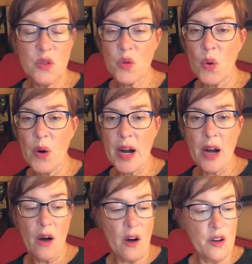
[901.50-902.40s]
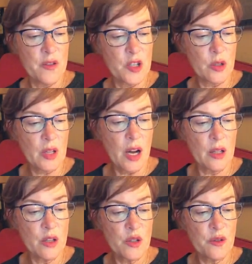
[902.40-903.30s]
soy, artificial
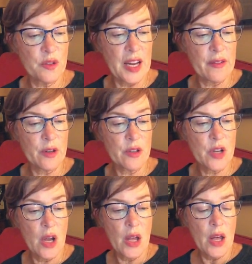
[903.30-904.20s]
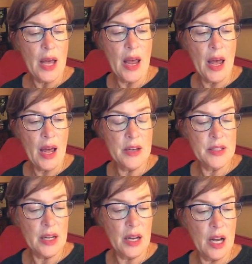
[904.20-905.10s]
colors or flavors,
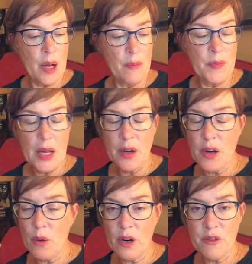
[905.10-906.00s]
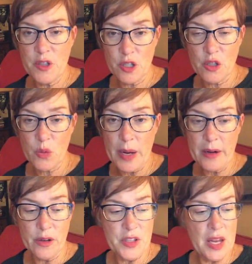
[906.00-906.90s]
and um, no artificial
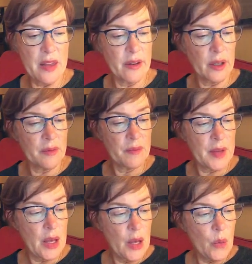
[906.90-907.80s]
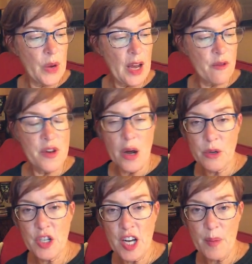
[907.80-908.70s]
sweeteners either. We have no
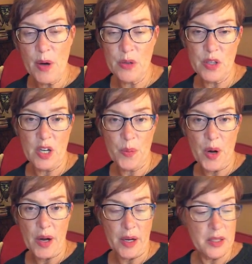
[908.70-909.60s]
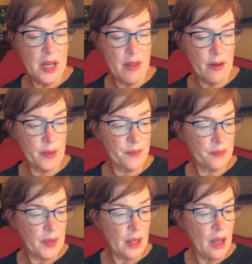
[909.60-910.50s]
GMOs in our products either.
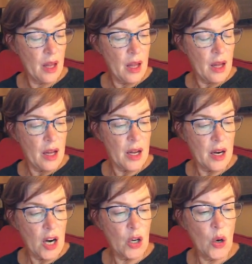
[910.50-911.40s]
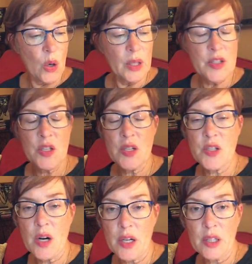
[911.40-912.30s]
Uh, our goal is to
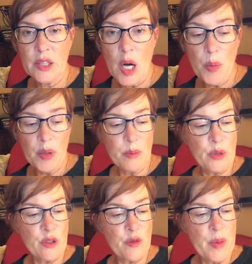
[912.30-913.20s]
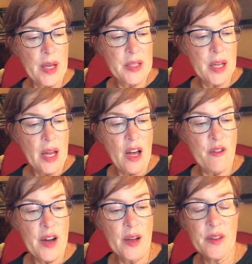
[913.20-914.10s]
start a global movement
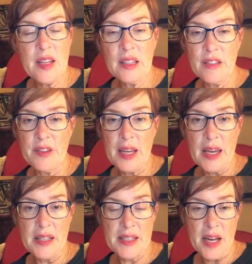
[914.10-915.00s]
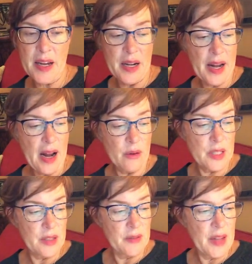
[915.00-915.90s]
of healthy living inside and out.